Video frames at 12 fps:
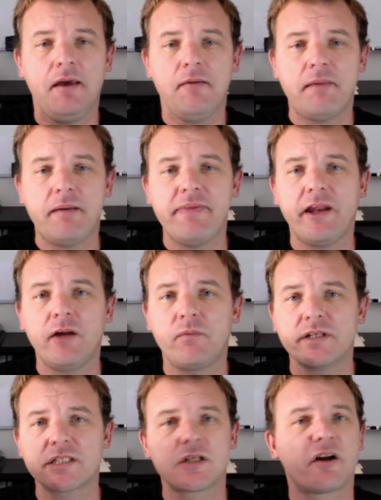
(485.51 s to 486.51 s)
Maybe they don't
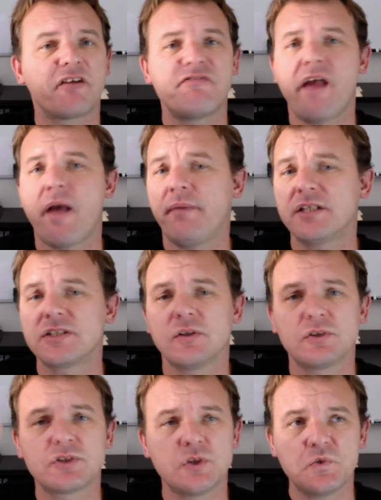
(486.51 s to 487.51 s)
want to start a family so
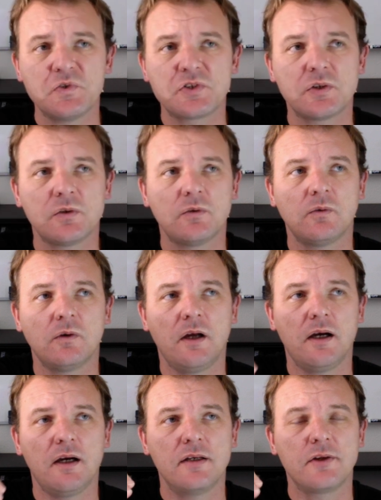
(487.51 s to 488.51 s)
soon, so
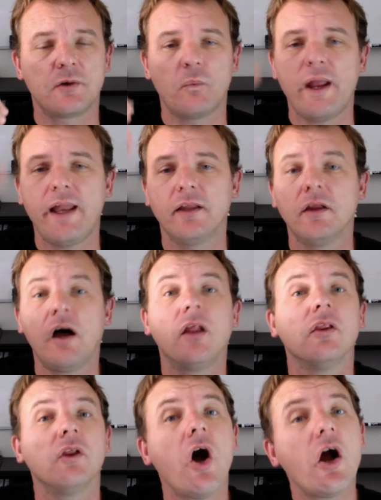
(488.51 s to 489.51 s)
they're waiting a
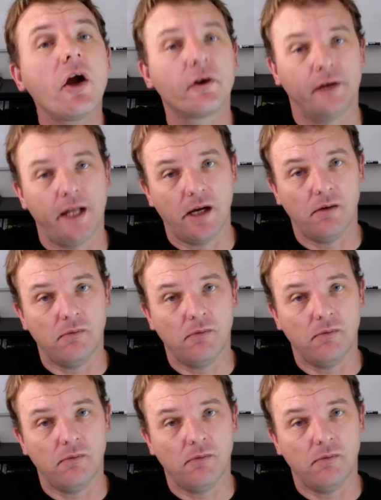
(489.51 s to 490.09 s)
lot longer now.